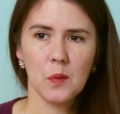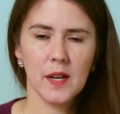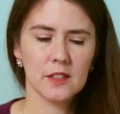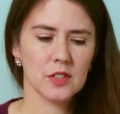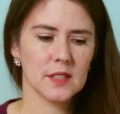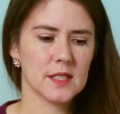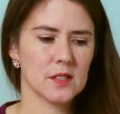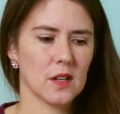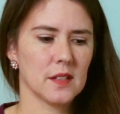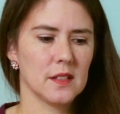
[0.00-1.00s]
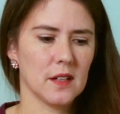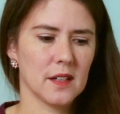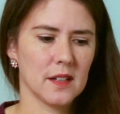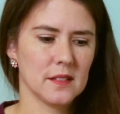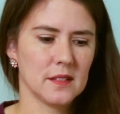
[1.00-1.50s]
We actually
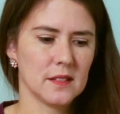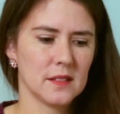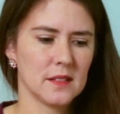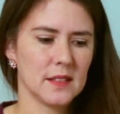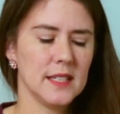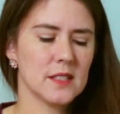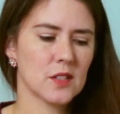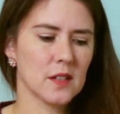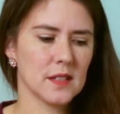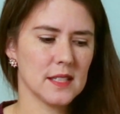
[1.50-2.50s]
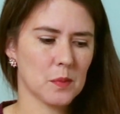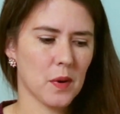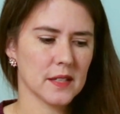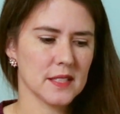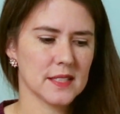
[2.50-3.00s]
he started his
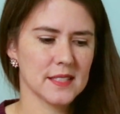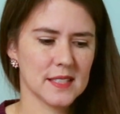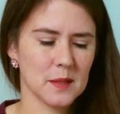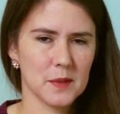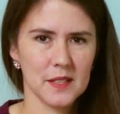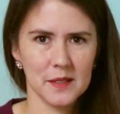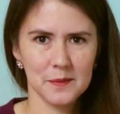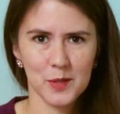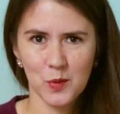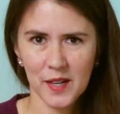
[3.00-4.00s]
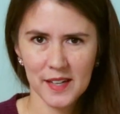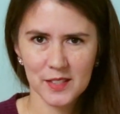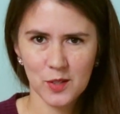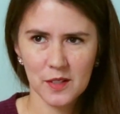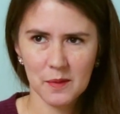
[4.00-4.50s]
Parkinson's symptoms when I
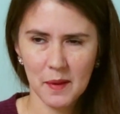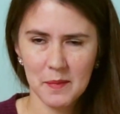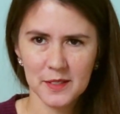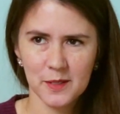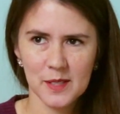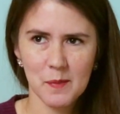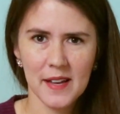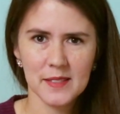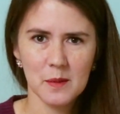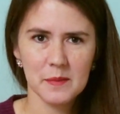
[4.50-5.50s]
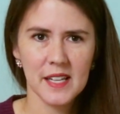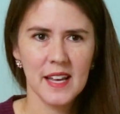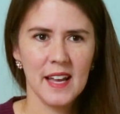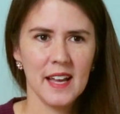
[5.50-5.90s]
started my muscle spasms,